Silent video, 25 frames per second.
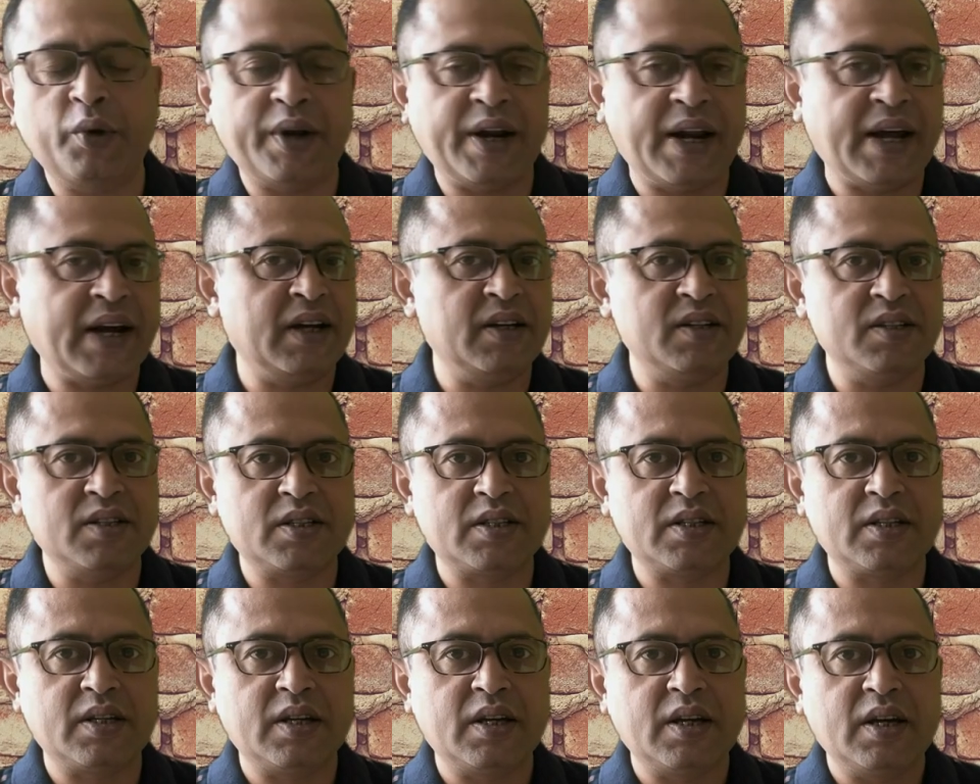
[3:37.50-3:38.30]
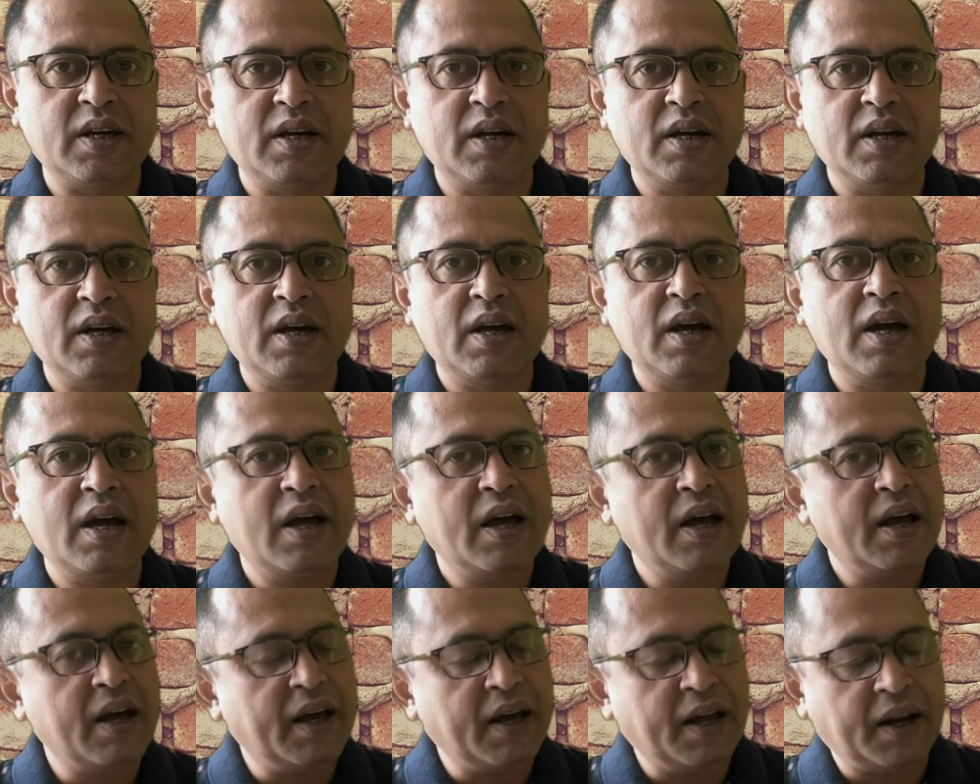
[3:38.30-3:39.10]
dragons.
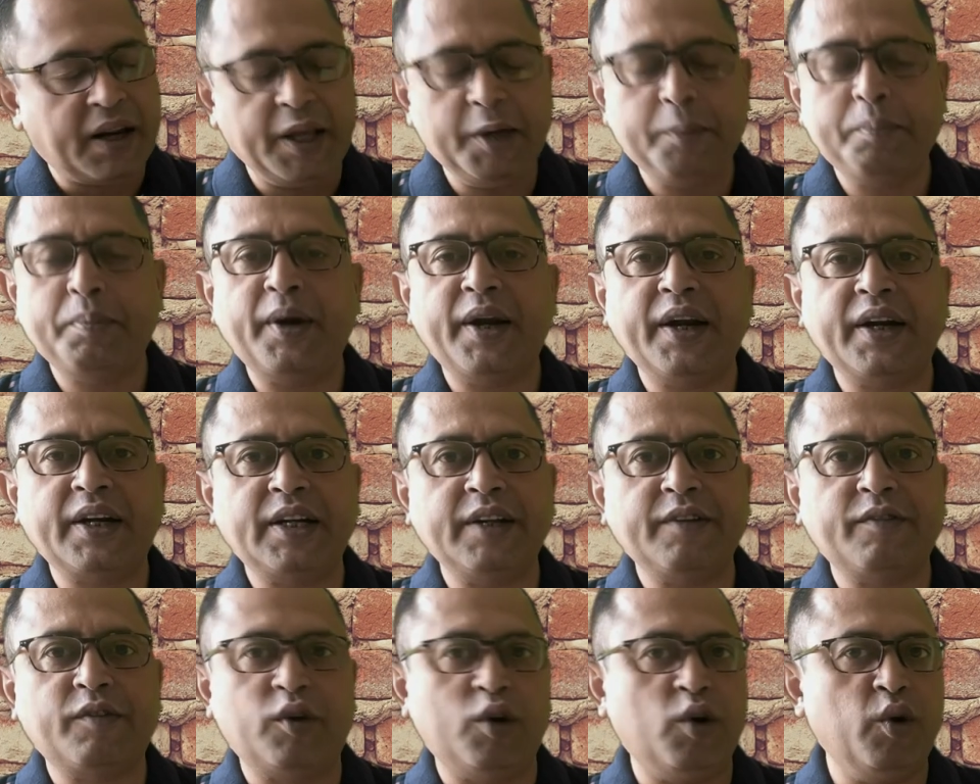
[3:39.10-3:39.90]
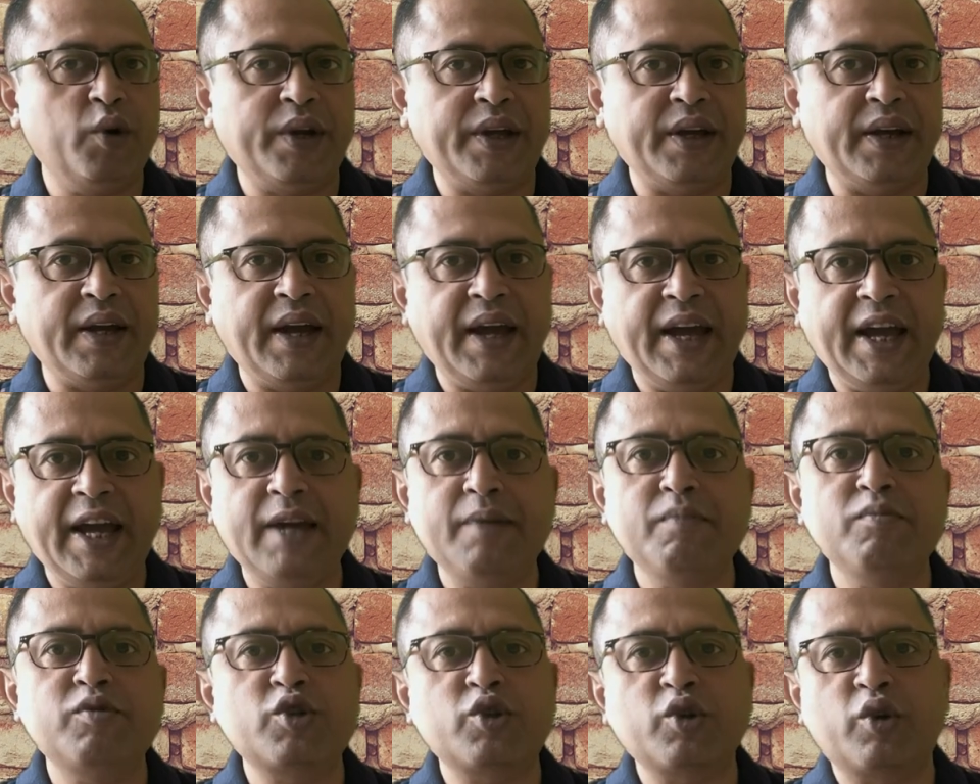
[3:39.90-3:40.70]
Reproductive cloning
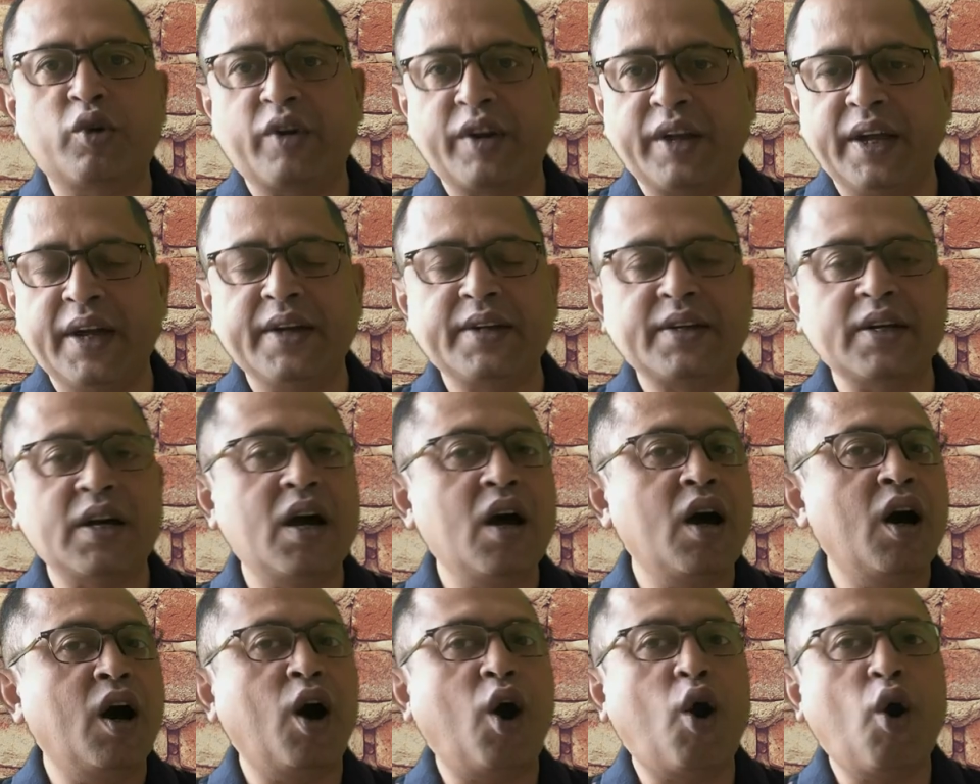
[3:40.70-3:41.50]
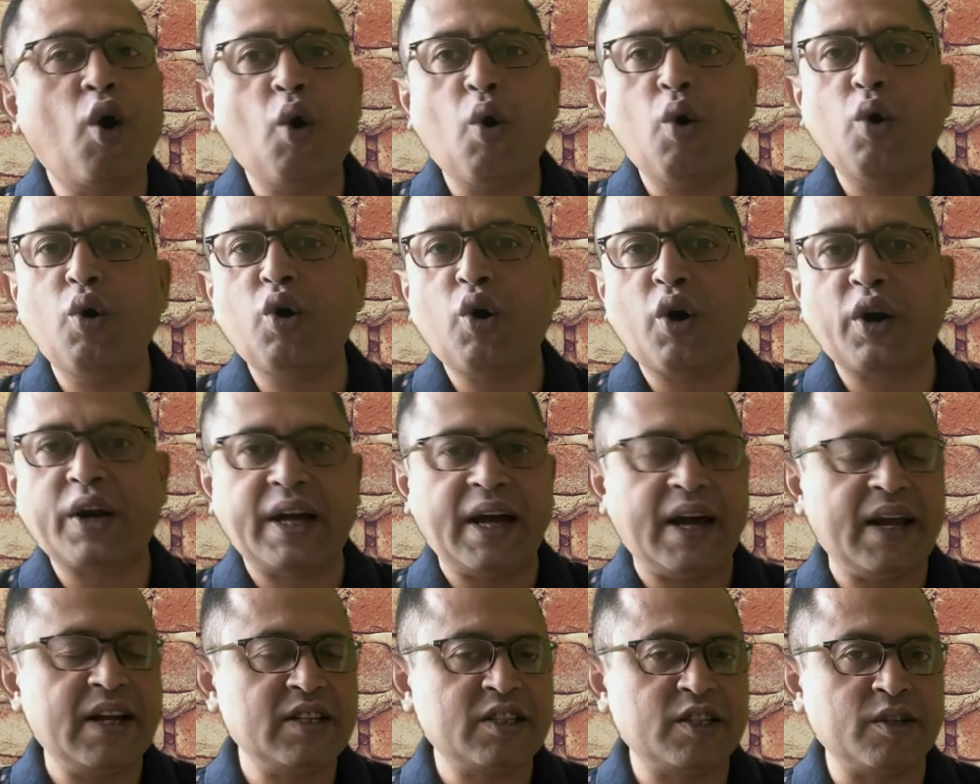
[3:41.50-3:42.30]
aims to create a whole
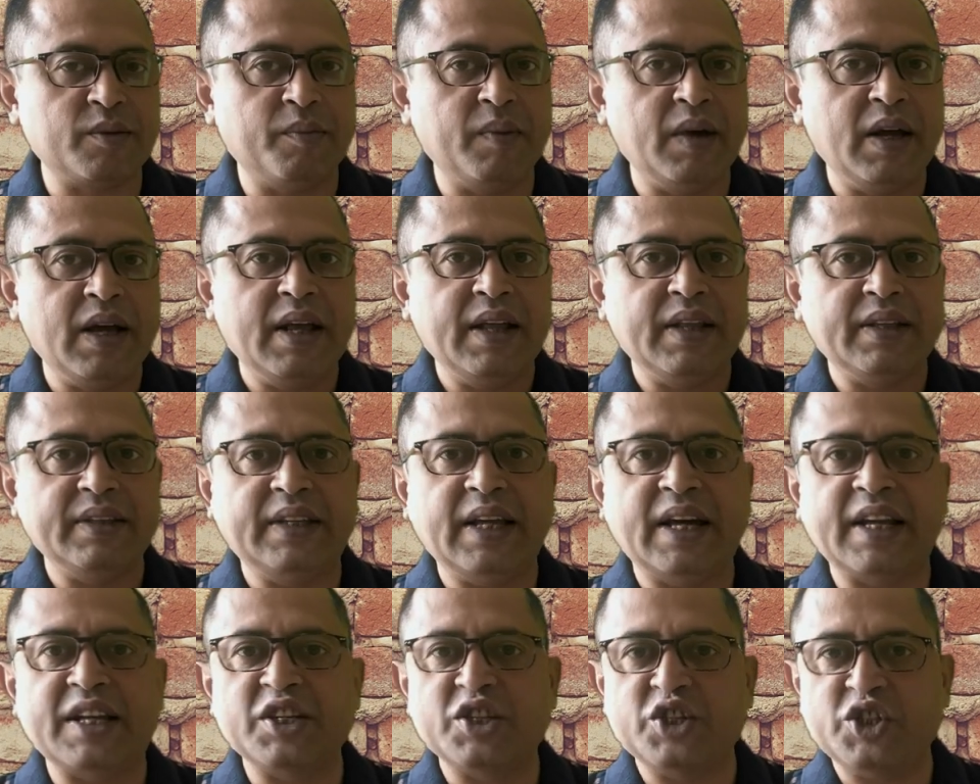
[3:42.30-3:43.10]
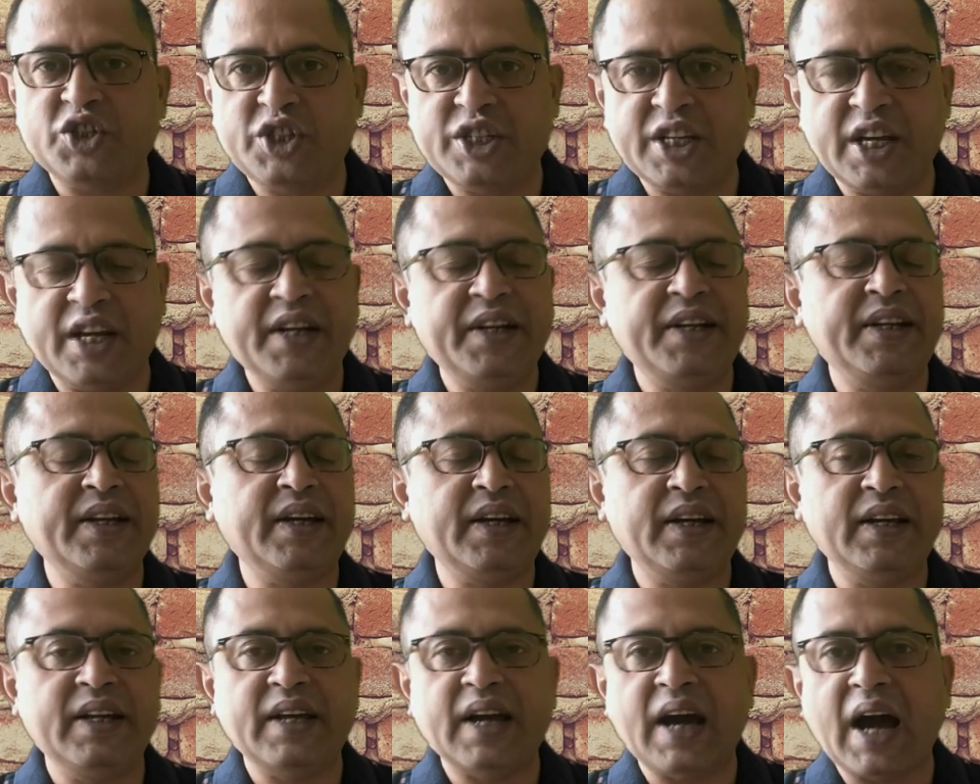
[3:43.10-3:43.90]
organism that is
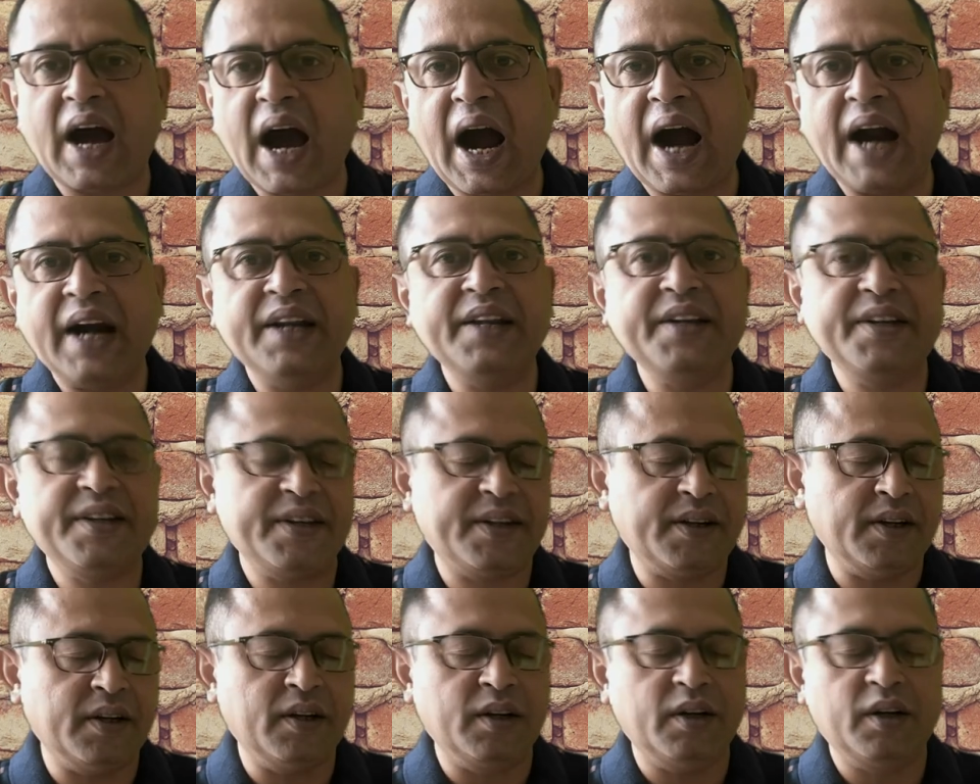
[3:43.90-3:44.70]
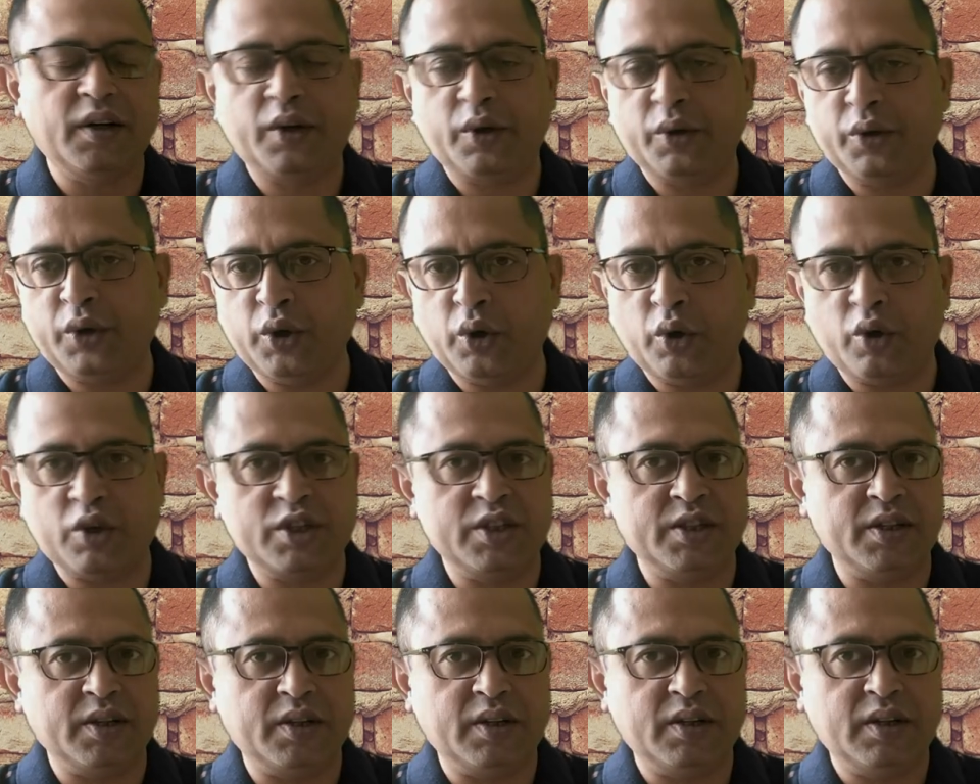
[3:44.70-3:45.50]
genetically identical to the
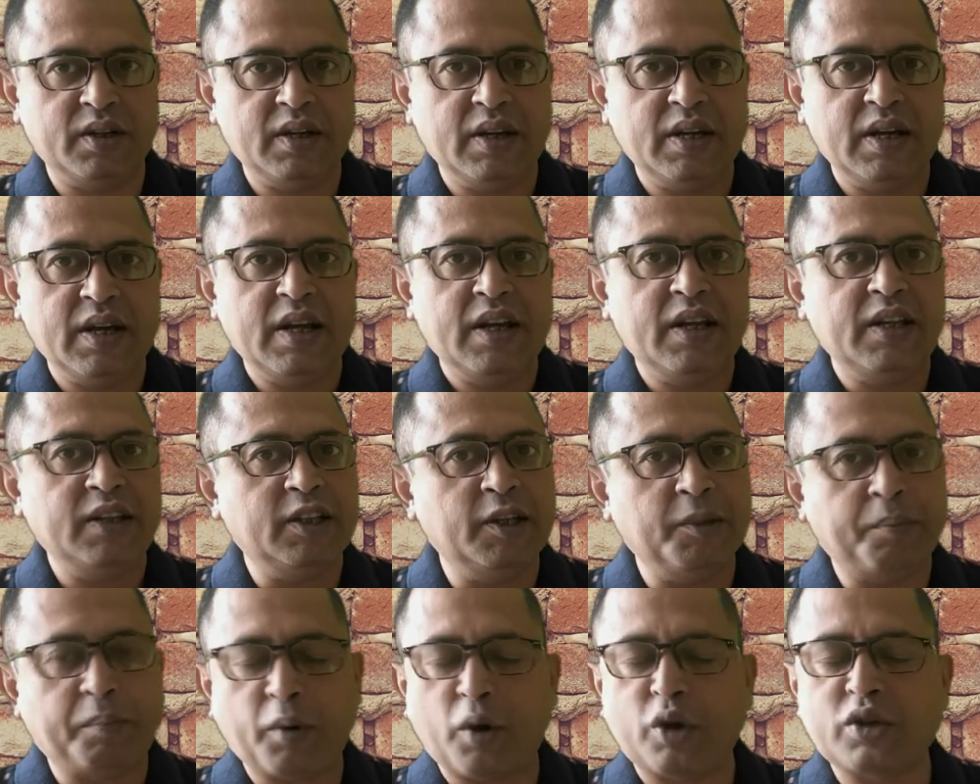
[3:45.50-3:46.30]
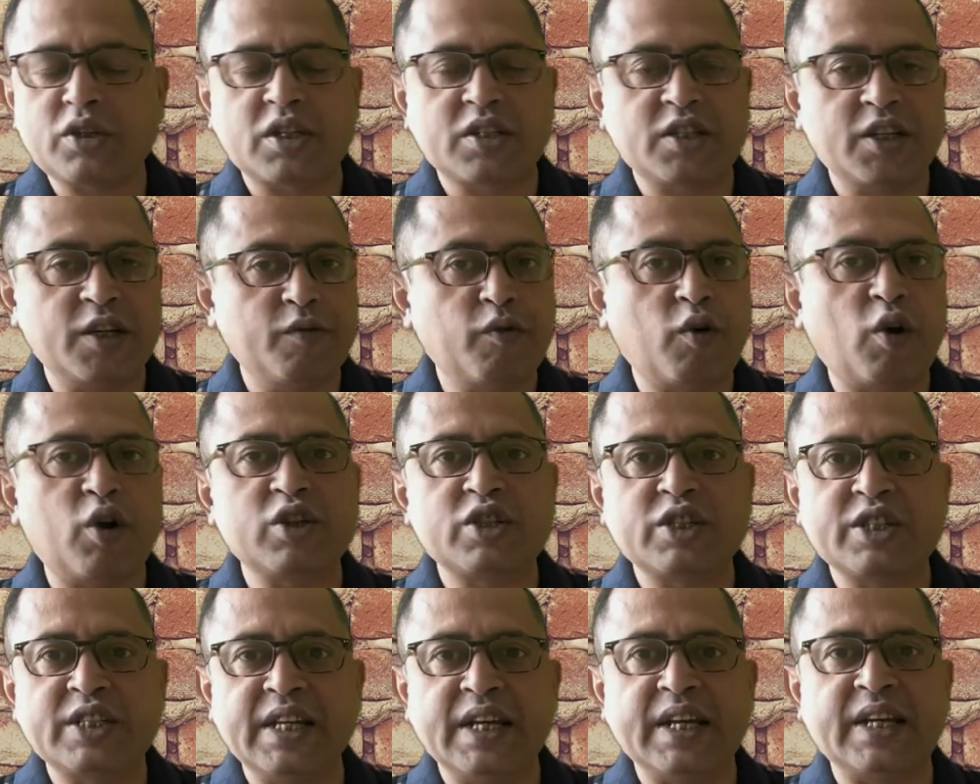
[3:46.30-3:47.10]
original. The process
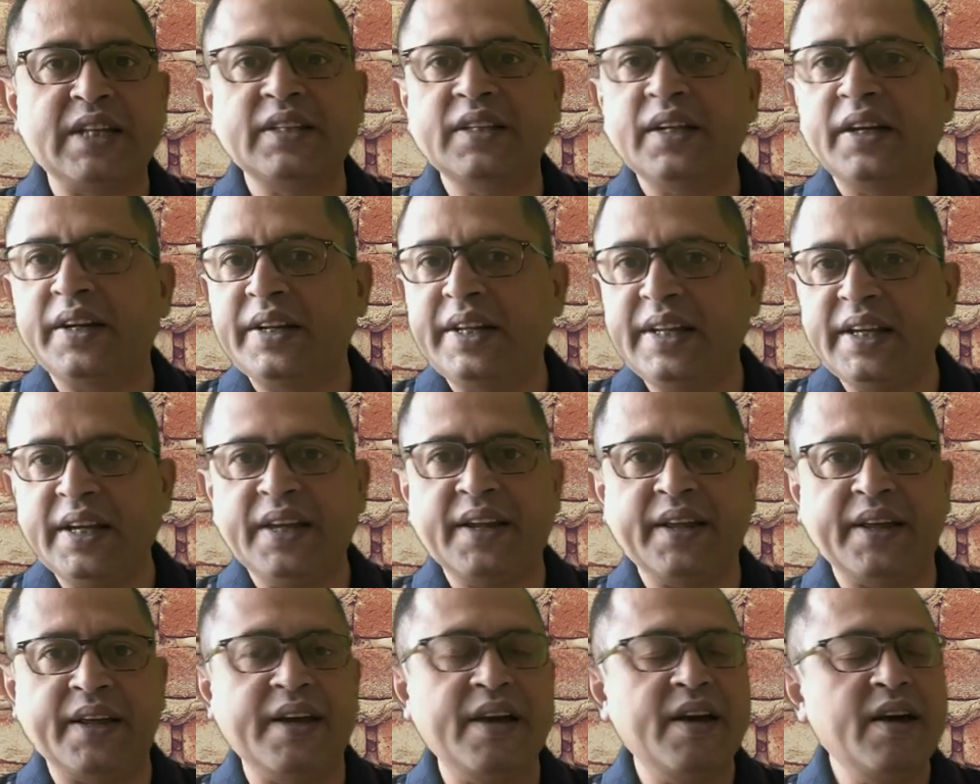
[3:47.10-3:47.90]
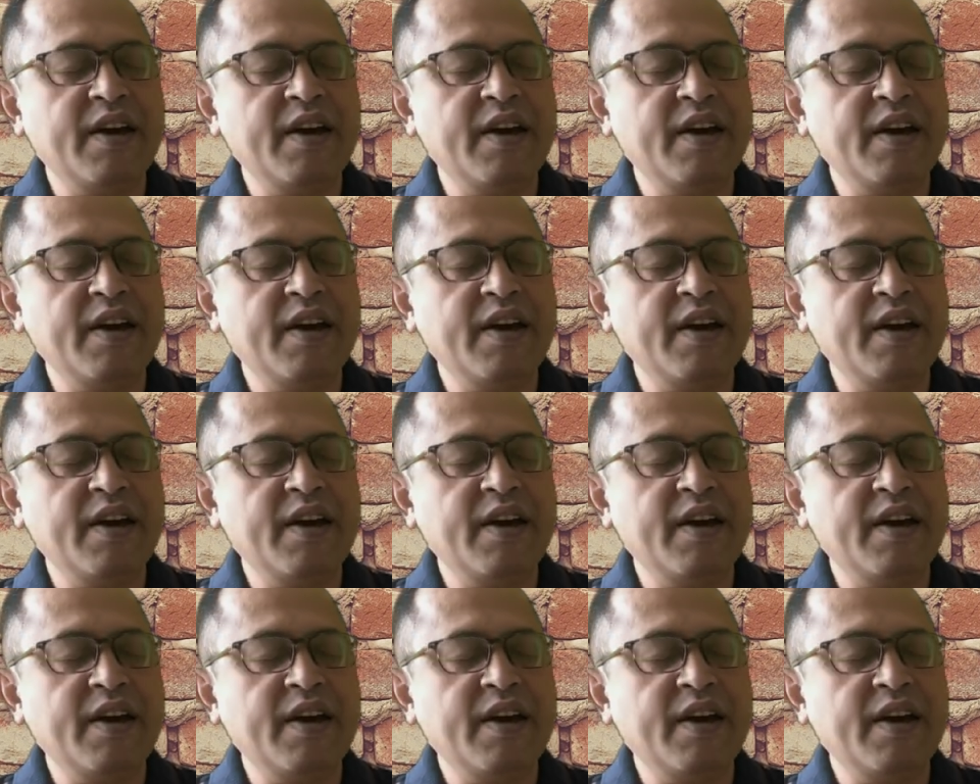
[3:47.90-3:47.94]
involves taking the DNA